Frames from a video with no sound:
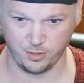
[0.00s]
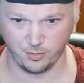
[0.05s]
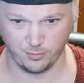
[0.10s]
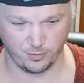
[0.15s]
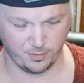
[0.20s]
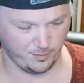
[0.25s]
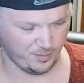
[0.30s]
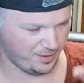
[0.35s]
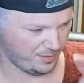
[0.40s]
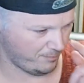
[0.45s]
You know
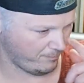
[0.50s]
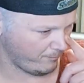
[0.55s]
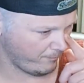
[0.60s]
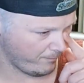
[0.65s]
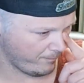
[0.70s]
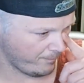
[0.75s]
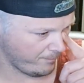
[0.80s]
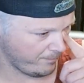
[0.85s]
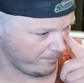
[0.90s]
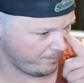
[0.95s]
what I mean?
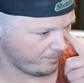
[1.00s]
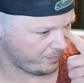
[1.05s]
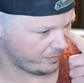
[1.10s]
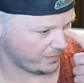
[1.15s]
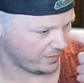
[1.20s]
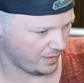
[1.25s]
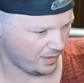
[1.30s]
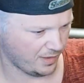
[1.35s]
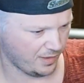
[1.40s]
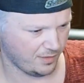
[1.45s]

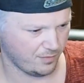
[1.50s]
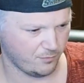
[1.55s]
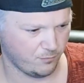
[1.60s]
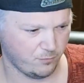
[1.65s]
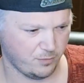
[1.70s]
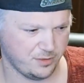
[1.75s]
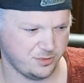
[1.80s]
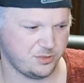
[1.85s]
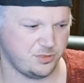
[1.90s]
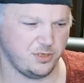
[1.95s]

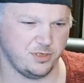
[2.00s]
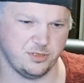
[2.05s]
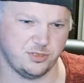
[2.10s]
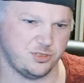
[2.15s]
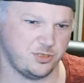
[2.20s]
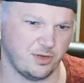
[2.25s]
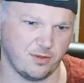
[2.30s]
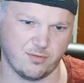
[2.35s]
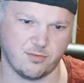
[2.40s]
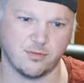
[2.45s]
Which
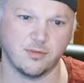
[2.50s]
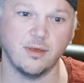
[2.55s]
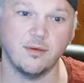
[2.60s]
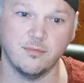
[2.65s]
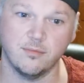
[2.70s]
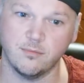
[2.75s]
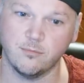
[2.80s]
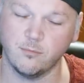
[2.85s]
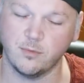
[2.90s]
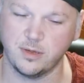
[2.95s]
is just
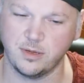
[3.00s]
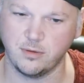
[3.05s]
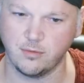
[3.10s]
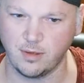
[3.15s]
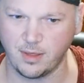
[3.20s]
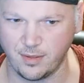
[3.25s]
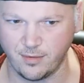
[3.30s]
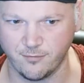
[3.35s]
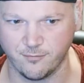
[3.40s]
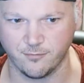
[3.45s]
when
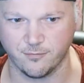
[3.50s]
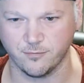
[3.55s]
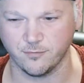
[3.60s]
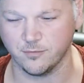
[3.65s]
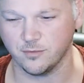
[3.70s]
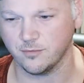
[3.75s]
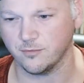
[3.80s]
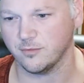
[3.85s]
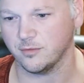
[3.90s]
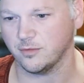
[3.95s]
you have
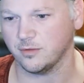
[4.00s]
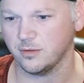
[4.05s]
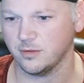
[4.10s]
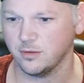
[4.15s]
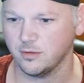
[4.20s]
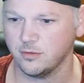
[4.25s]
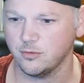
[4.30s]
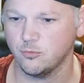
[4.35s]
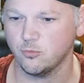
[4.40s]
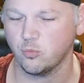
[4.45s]

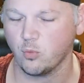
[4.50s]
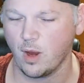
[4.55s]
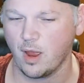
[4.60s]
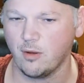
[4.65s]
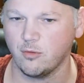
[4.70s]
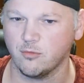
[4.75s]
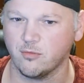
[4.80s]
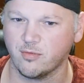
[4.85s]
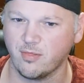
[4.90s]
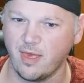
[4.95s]

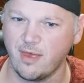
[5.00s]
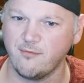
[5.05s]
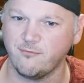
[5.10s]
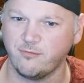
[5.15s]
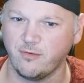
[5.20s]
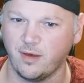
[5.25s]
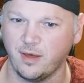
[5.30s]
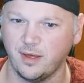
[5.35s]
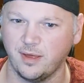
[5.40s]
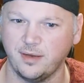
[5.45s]
grounds that
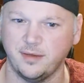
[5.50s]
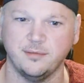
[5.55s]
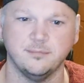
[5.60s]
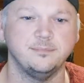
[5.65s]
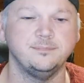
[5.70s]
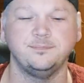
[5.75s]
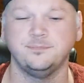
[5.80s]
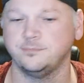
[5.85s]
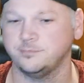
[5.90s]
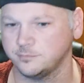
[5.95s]

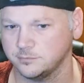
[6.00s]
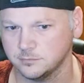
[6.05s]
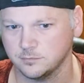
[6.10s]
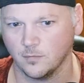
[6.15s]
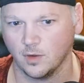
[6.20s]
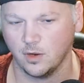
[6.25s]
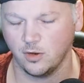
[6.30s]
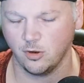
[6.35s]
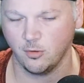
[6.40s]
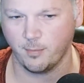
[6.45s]
fine,
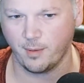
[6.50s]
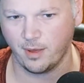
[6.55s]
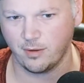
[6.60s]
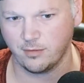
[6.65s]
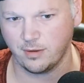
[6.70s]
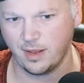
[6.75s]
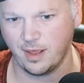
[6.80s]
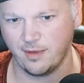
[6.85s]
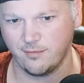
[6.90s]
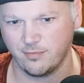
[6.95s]
you're
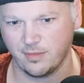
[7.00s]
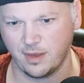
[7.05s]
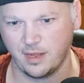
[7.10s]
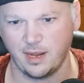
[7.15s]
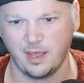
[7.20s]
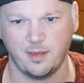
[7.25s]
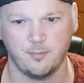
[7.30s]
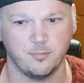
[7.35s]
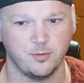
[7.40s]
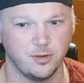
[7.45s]
bound to have that
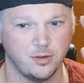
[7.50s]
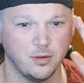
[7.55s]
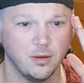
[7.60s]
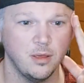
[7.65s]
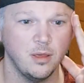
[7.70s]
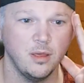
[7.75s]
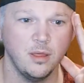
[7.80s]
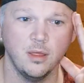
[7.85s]
happen.